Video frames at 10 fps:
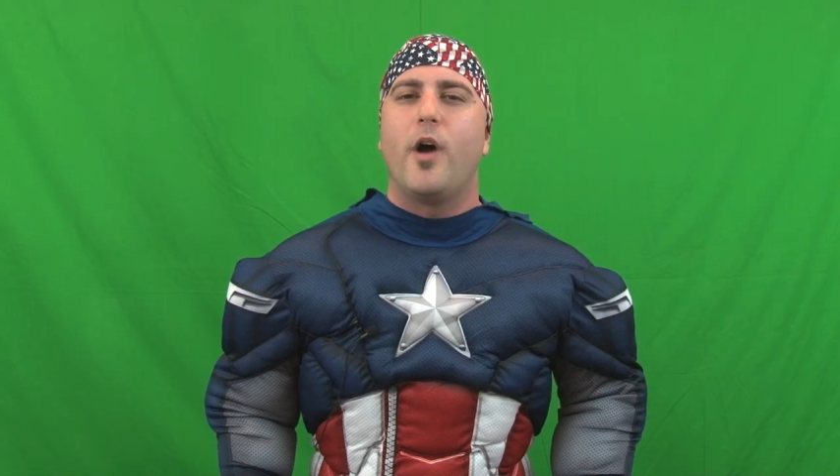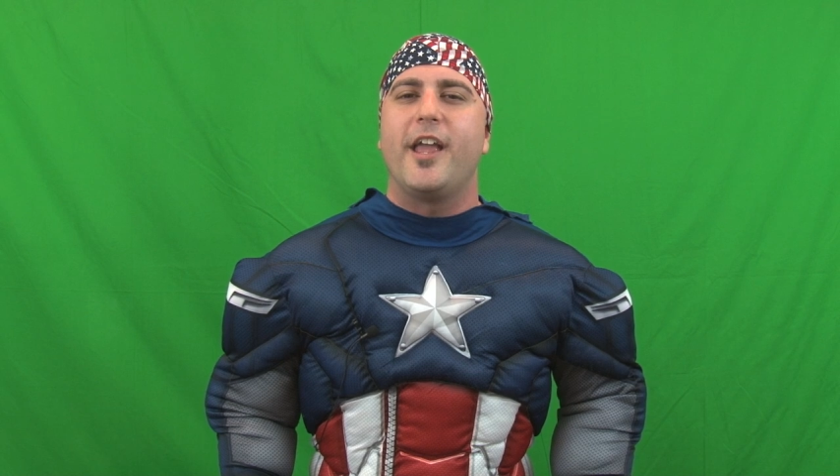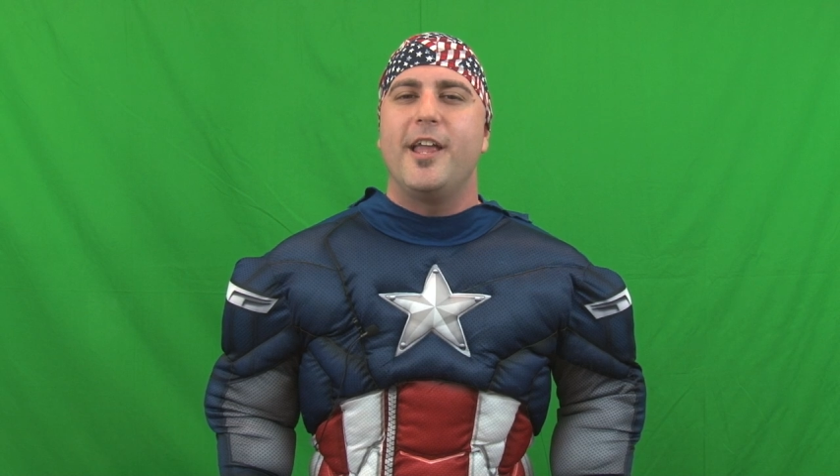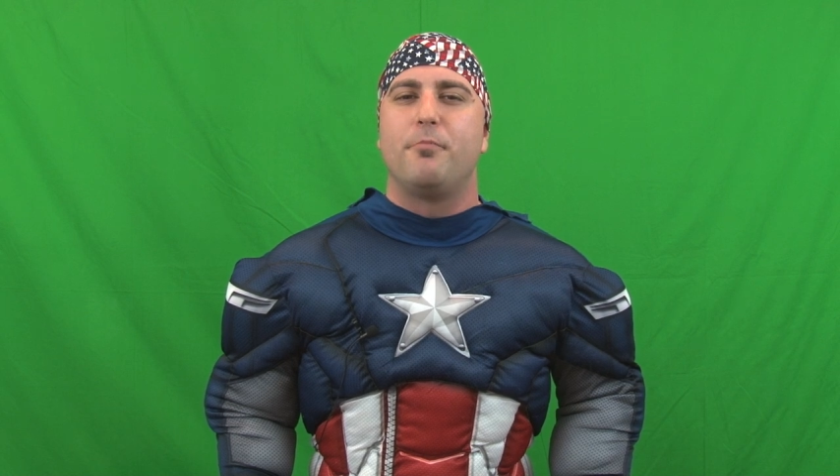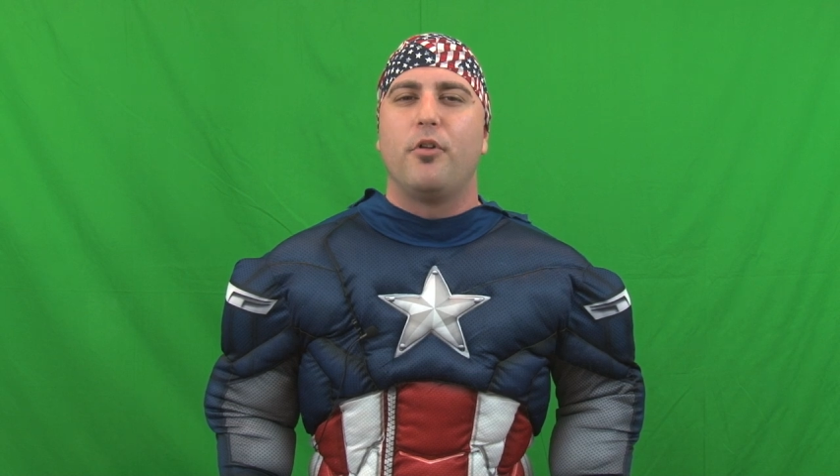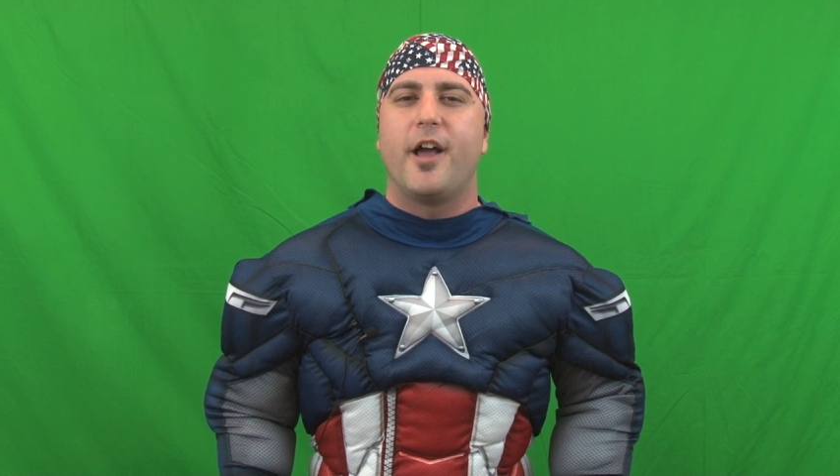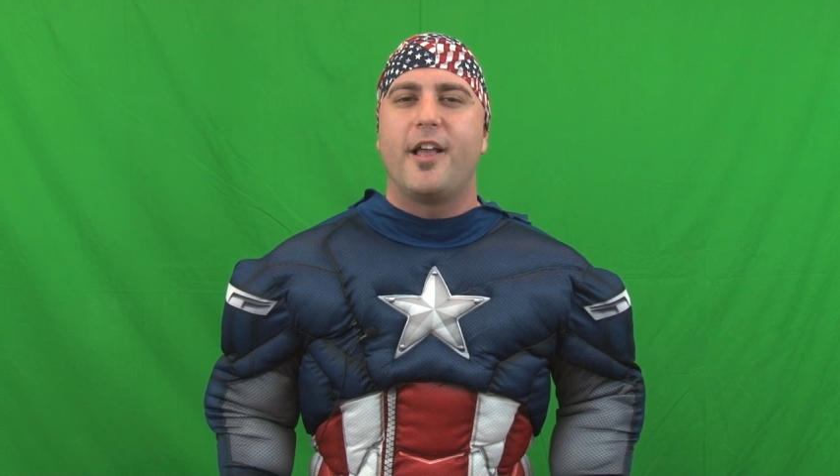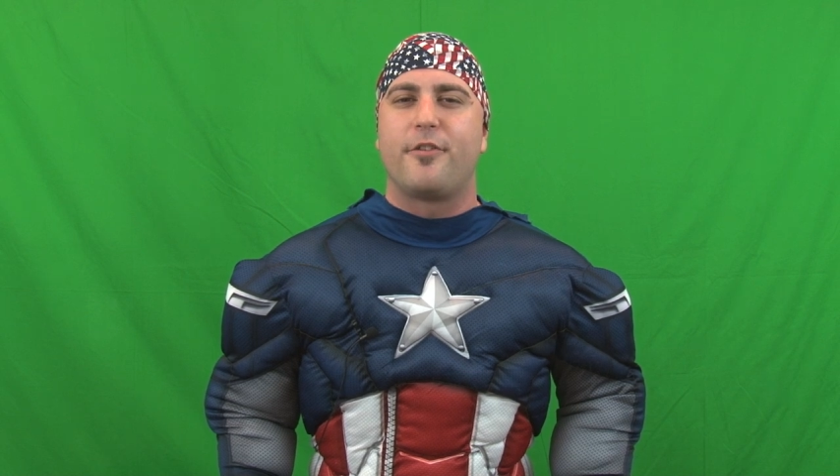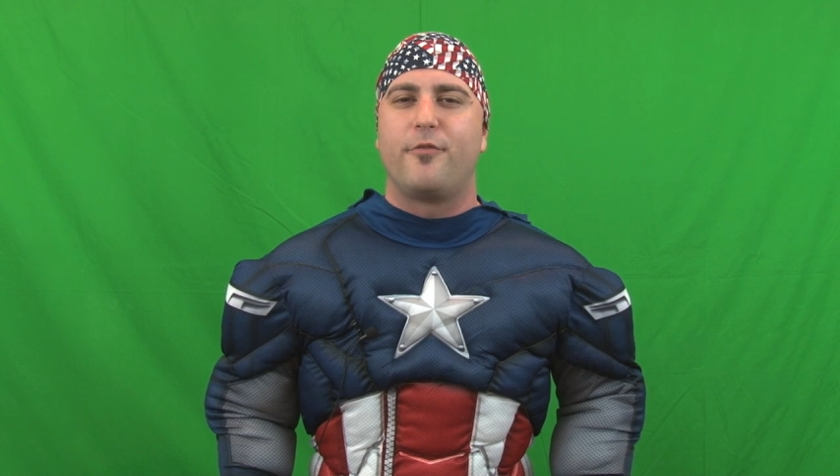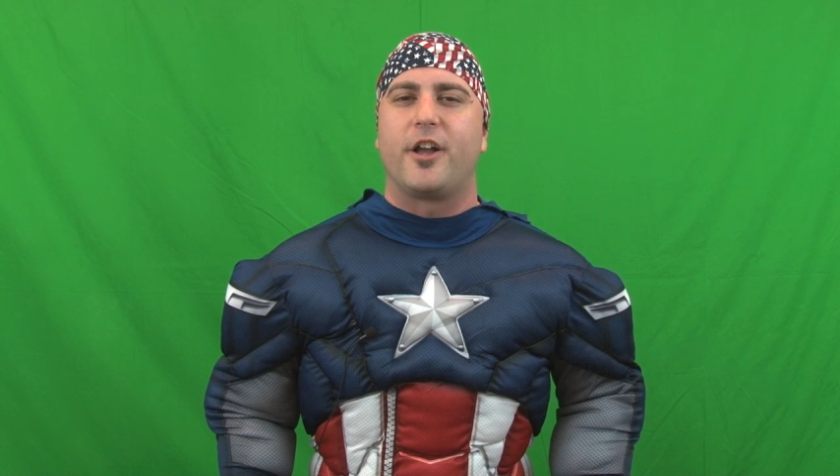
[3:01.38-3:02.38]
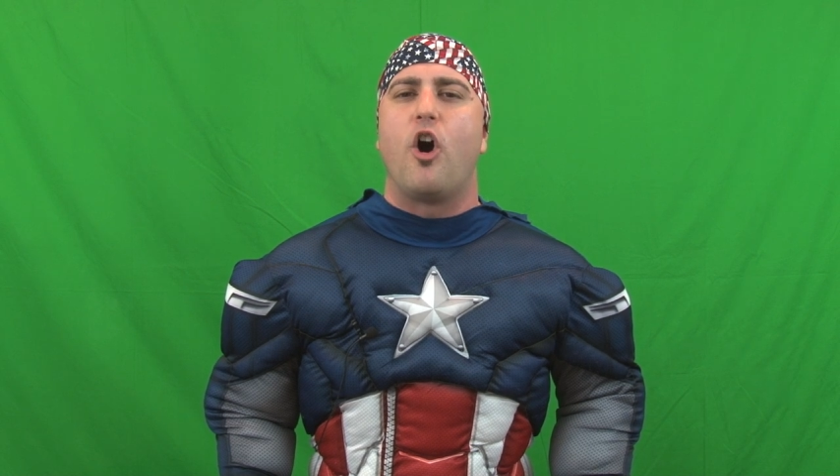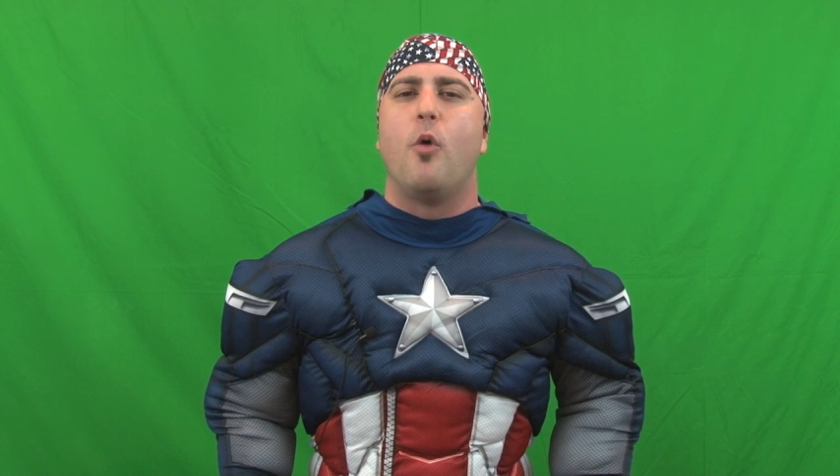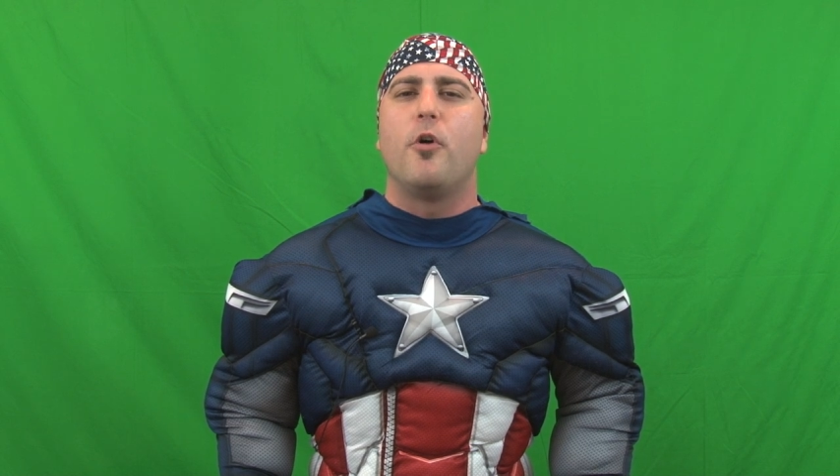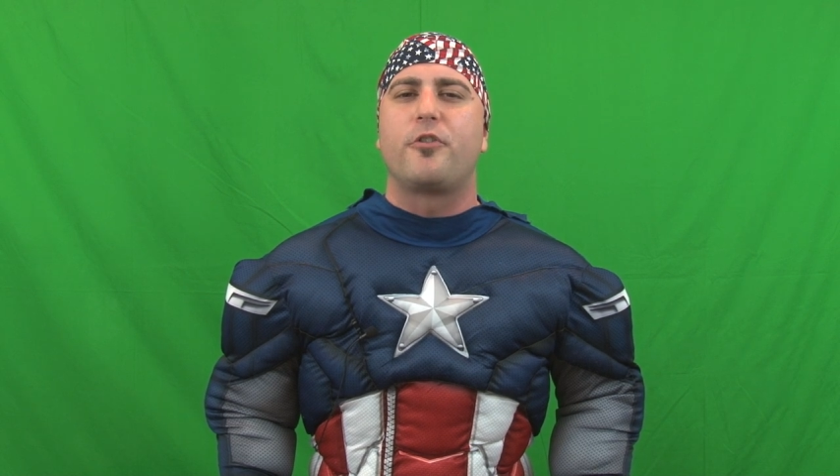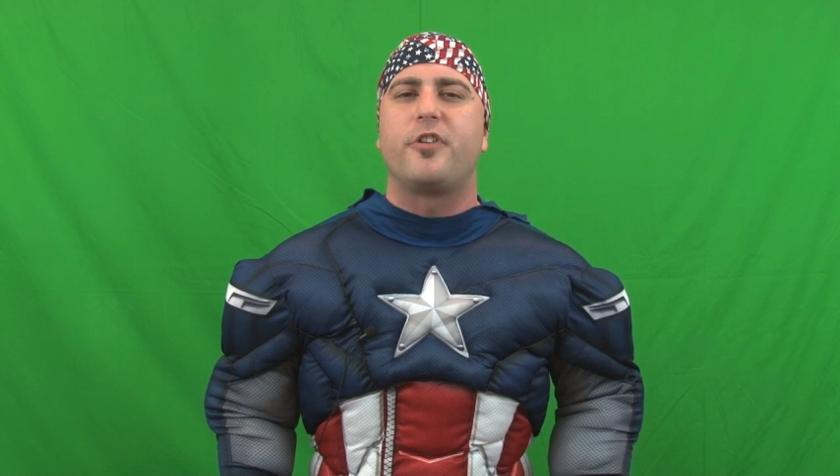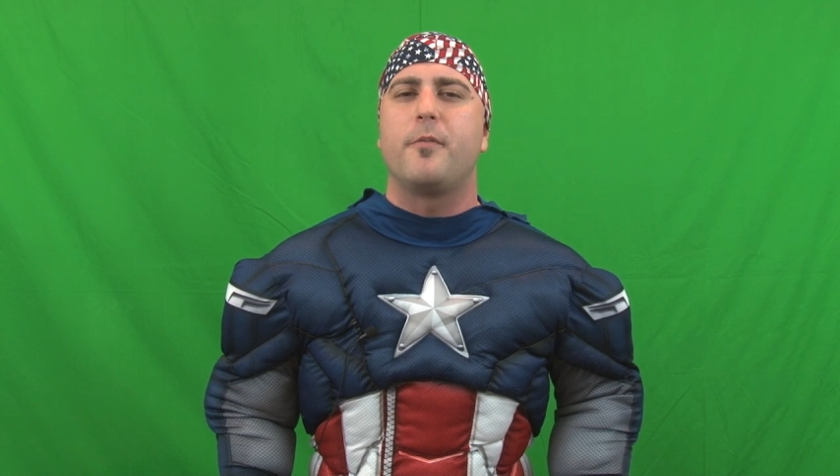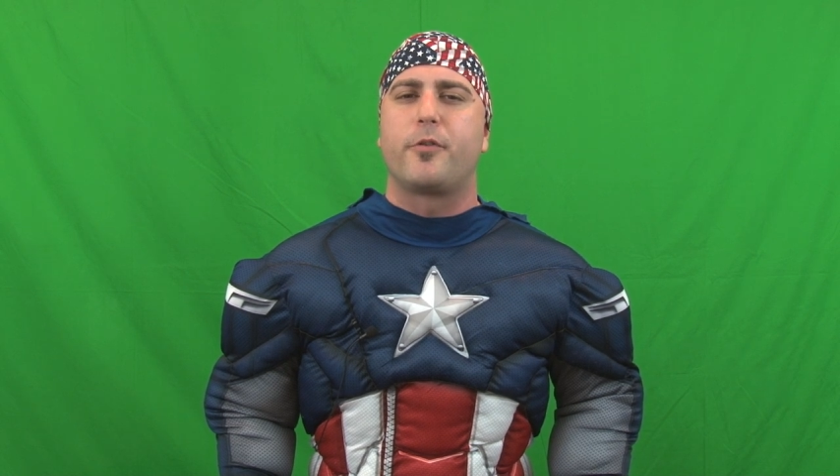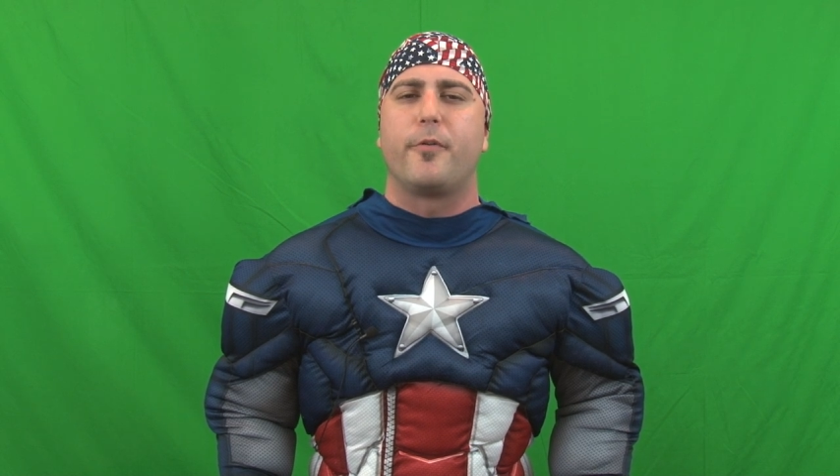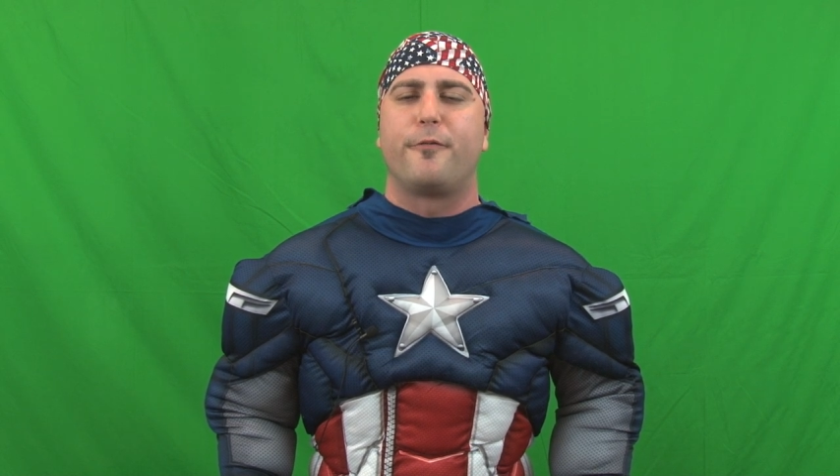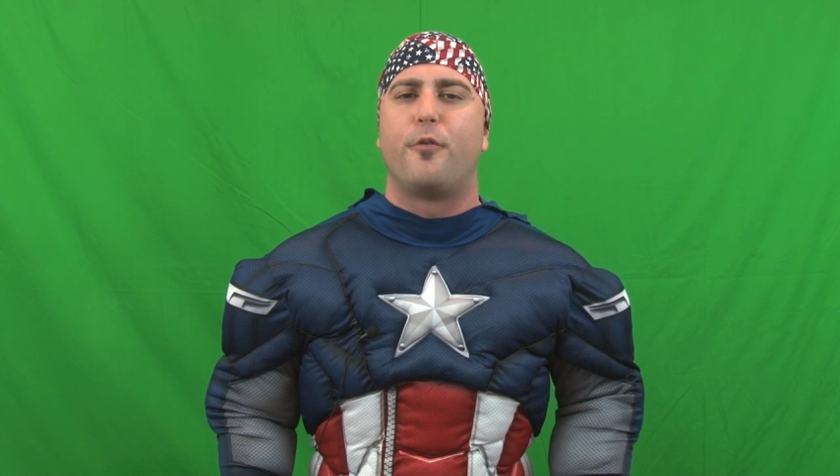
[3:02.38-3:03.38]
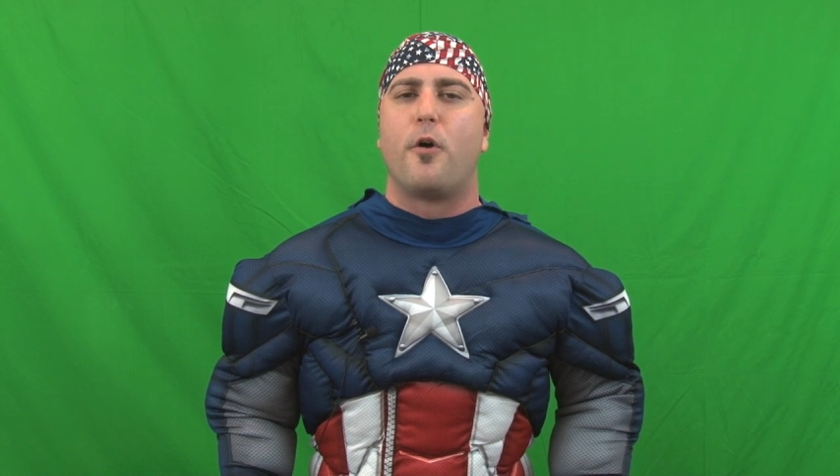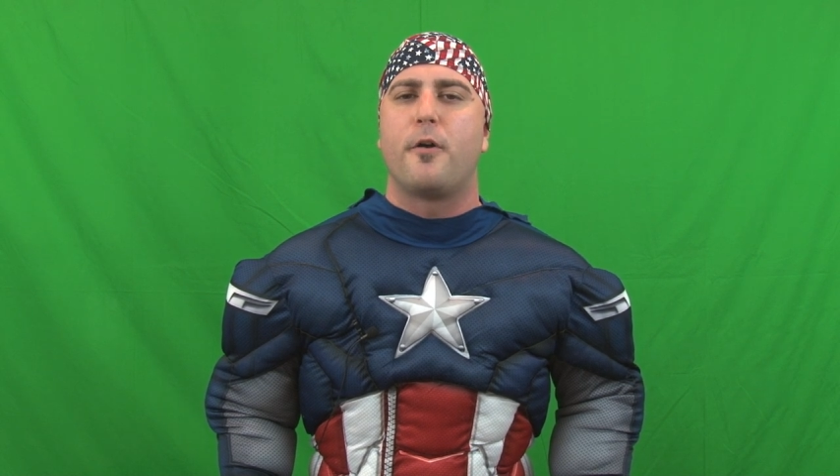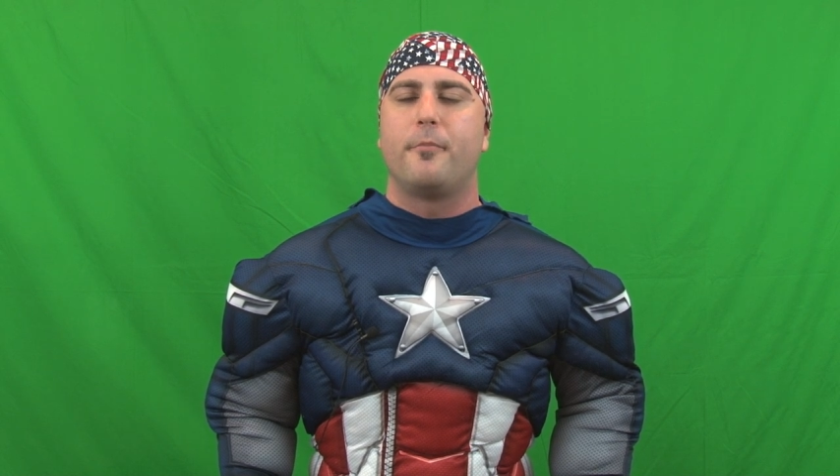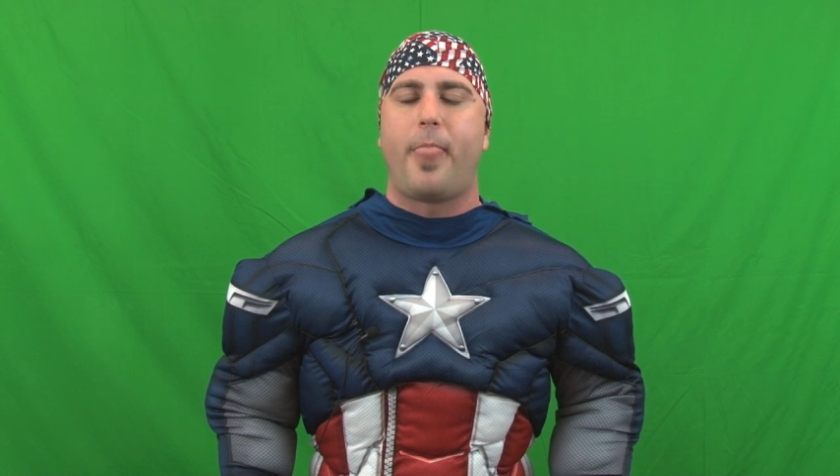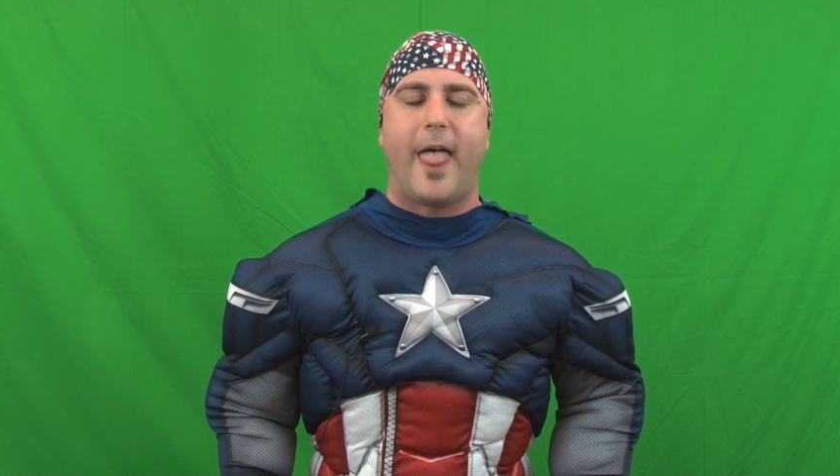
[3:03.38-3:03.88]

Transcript: way he plays, Vick almost seems to perform.